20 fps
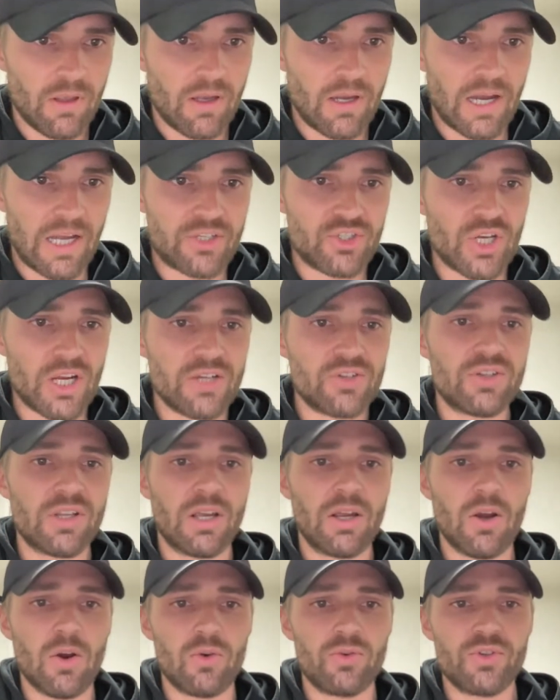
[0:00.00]
I changed the
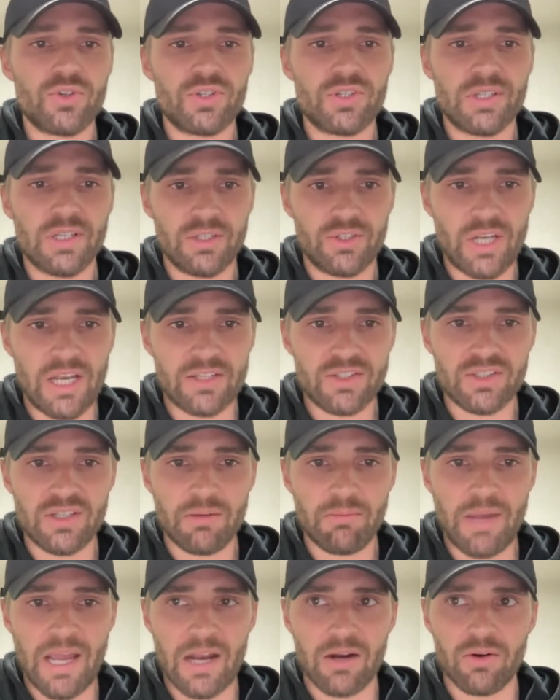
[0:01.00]
coach suggested
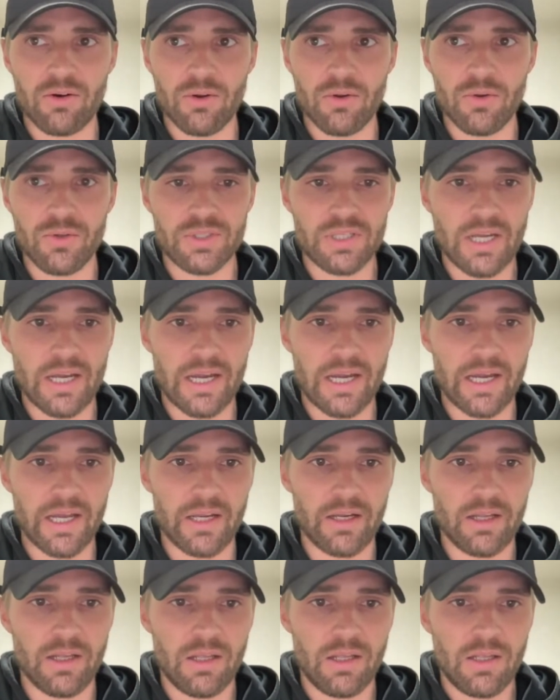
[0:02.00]
macros
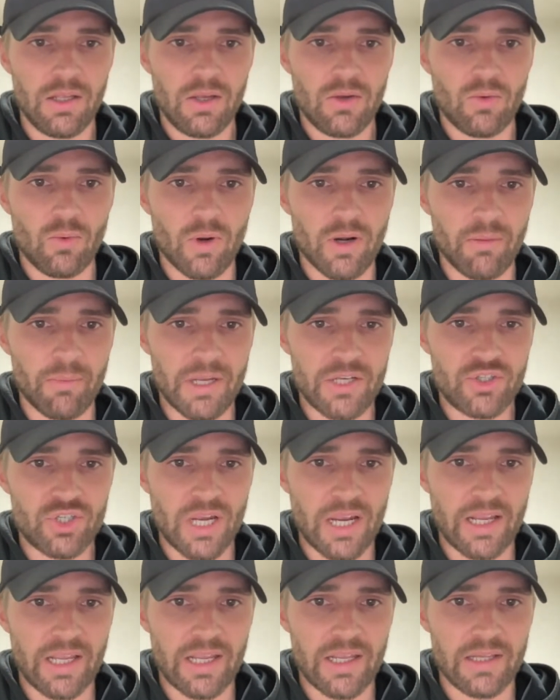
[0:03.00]
on one of my
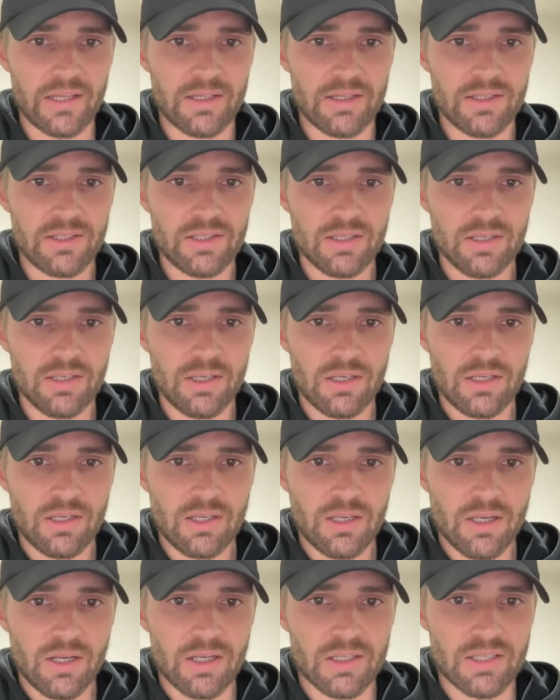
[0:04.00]
check-ins
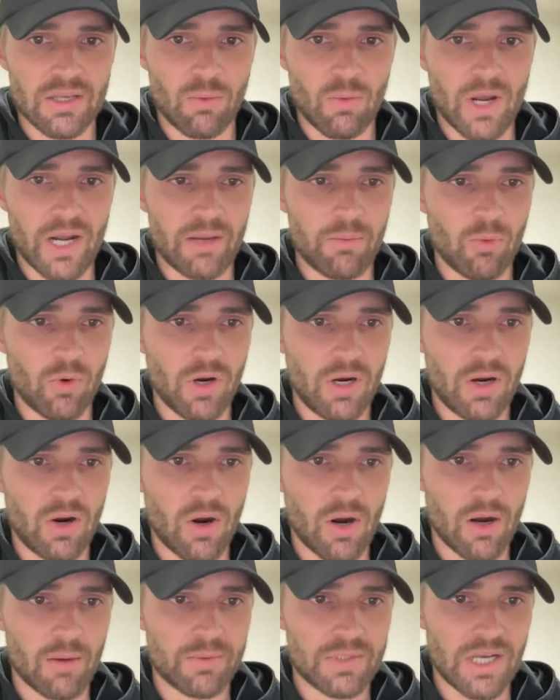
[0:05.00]
because I wanted more
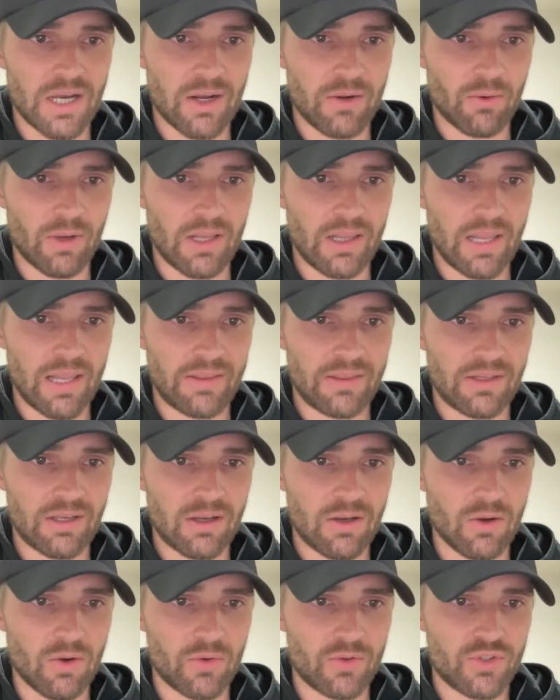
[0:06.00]
carbs. How do I let the
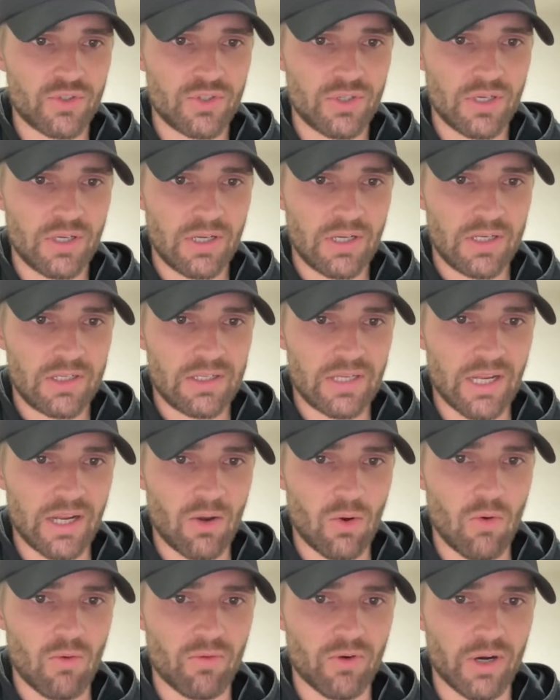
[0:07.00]
coach take
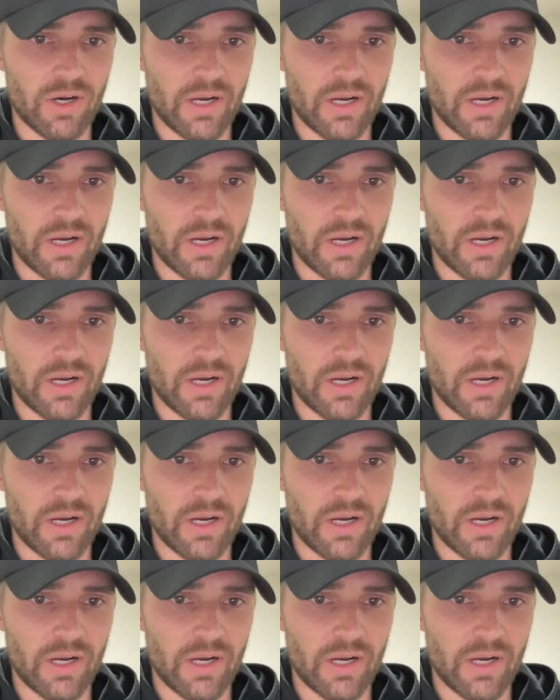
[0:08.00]
over